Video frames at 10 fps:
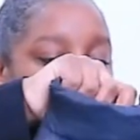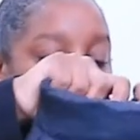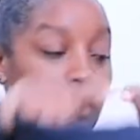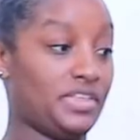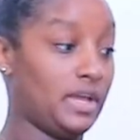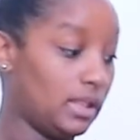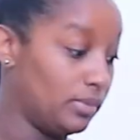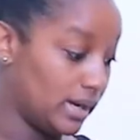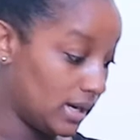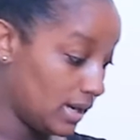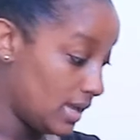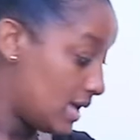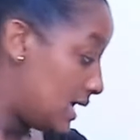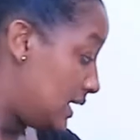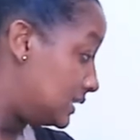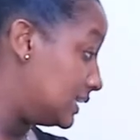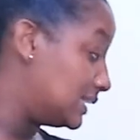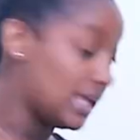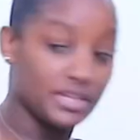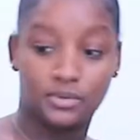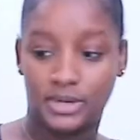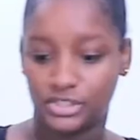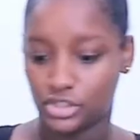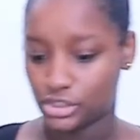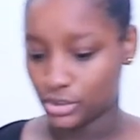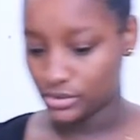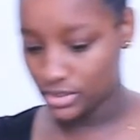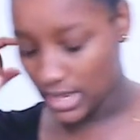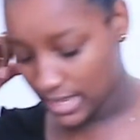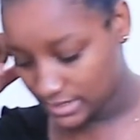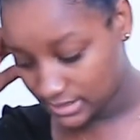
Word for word: I think I'll wear the leather one I just showed you guys.